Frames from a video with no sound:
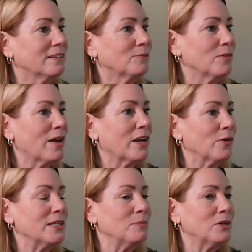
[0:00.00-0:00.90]
and we've got a
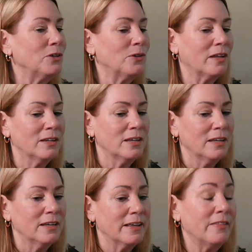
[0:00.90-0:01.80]
great team to do that.
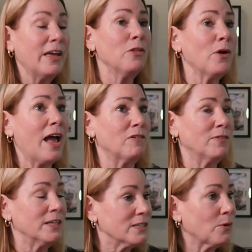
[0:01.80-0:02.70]
And the other half
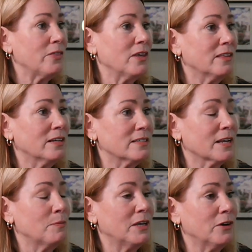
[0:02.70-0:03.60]
of it, so I think that it's
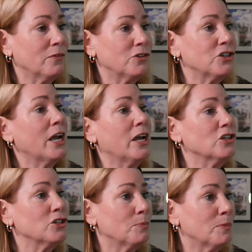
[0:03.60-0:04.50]
going to be a year of
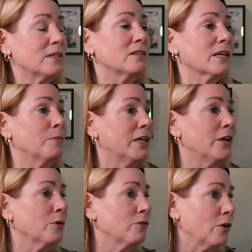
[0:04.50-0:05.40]
change, but it's also going to be
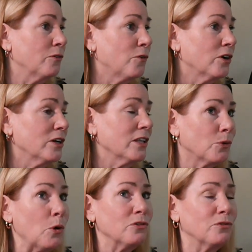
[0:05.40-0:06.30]
a year of
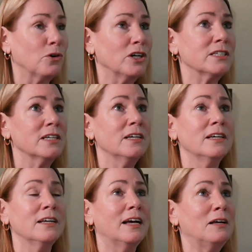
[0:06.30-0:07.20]
growth for us.
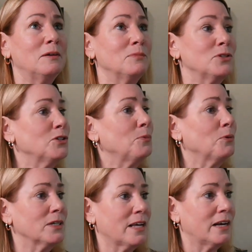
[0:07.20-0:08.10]

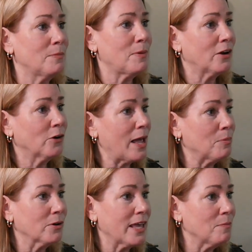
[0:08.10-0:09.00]
Super excited about our
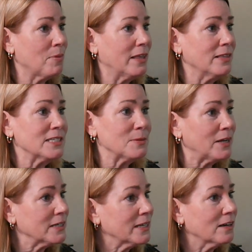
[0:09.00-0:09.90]
capital campaign that's
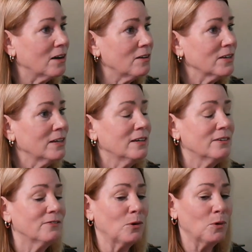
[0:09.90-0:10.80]
about to kick off
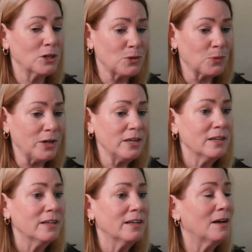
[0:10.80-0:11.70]
for our Works 3
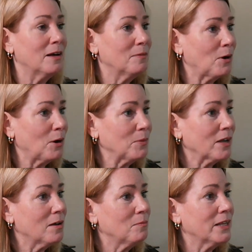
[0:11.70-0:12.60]

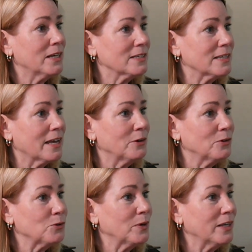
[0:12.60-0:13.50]
apartment complex,
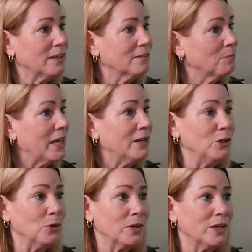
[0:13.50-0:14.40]
120-bed
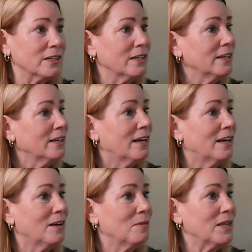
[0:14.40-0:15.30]
unit
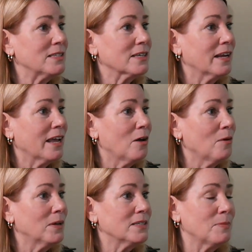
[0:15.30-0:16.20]
that's going to
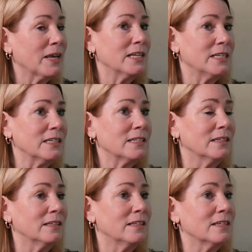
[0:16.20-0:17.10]
help us make a dent
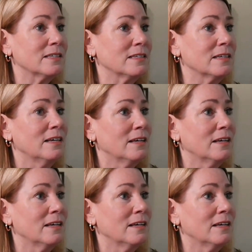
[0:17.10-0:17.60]
in this